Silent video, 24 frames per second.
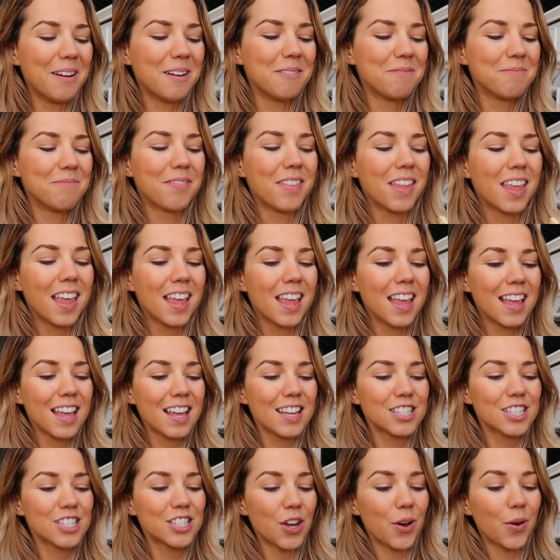Um,
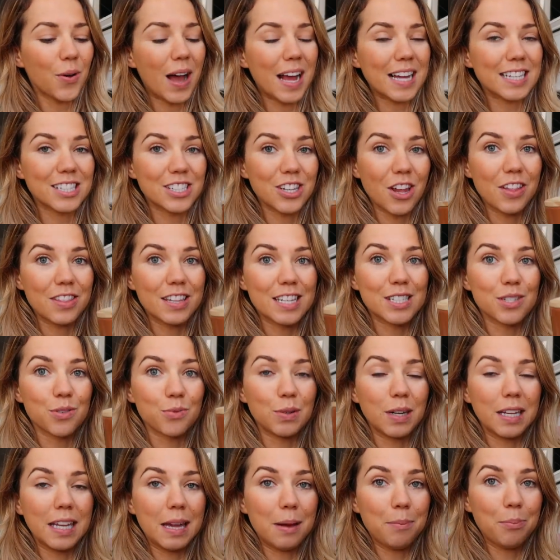so I saw this
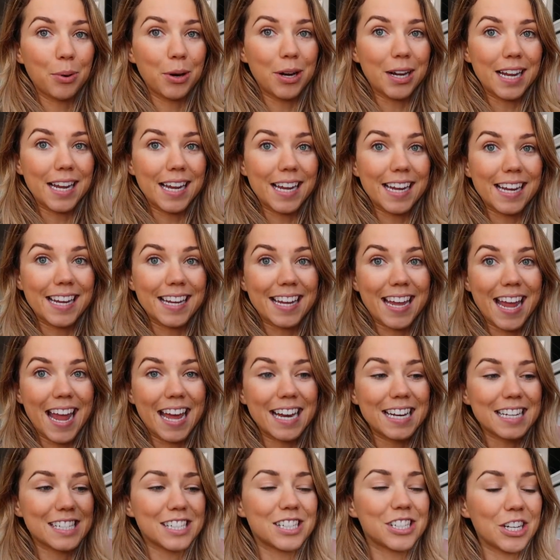really pretty
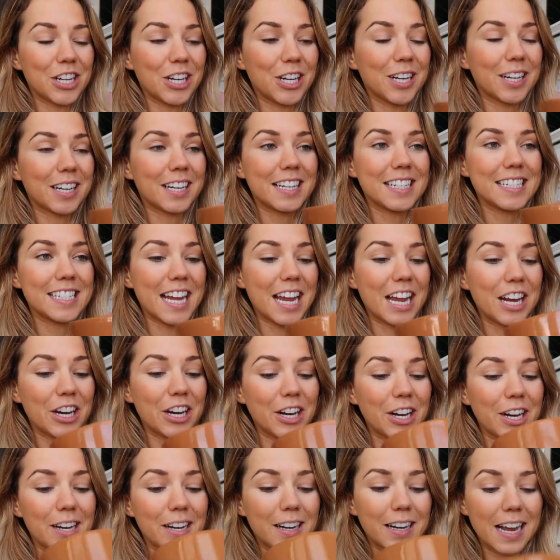canister
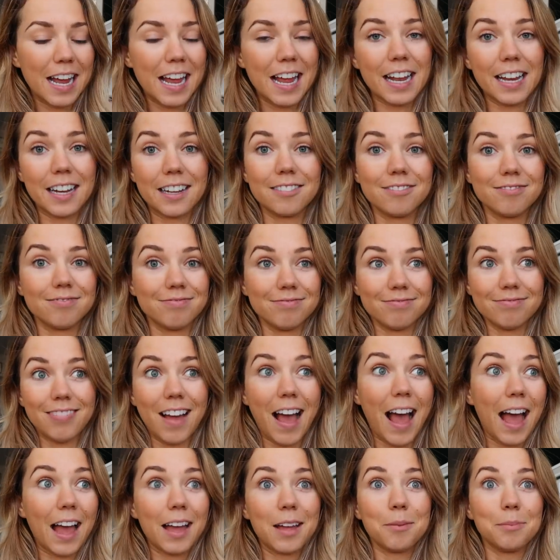container and
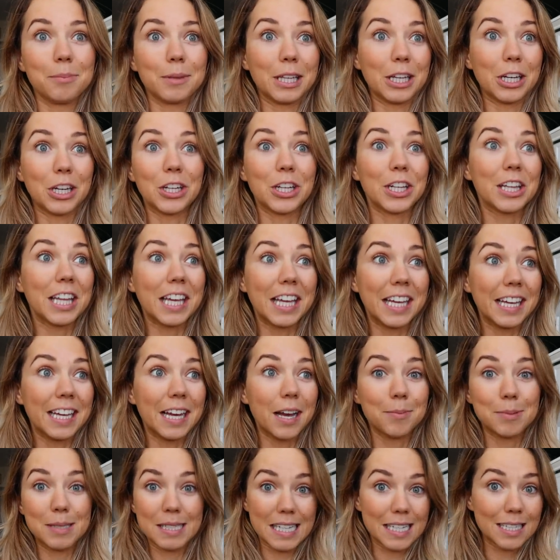I am literally
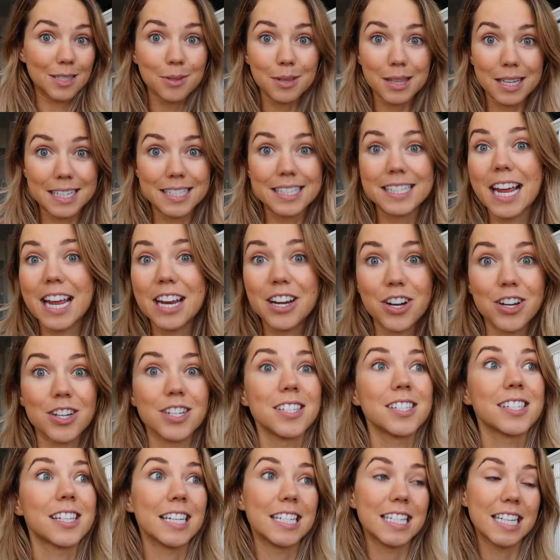obsessed with
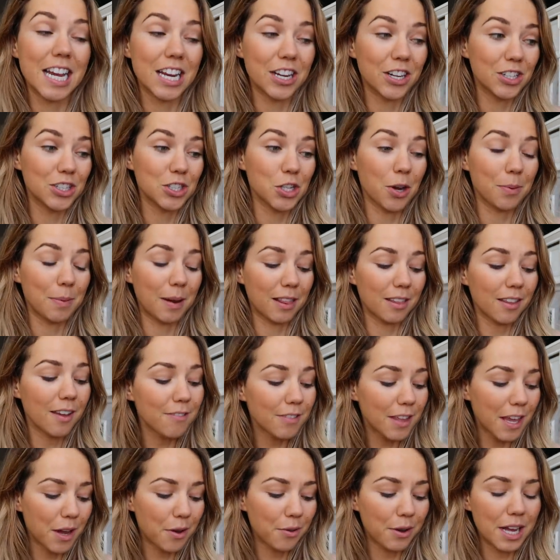containers. Containers are my love
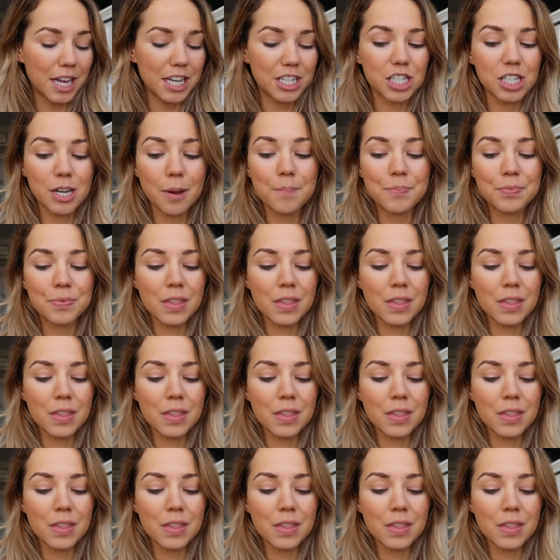language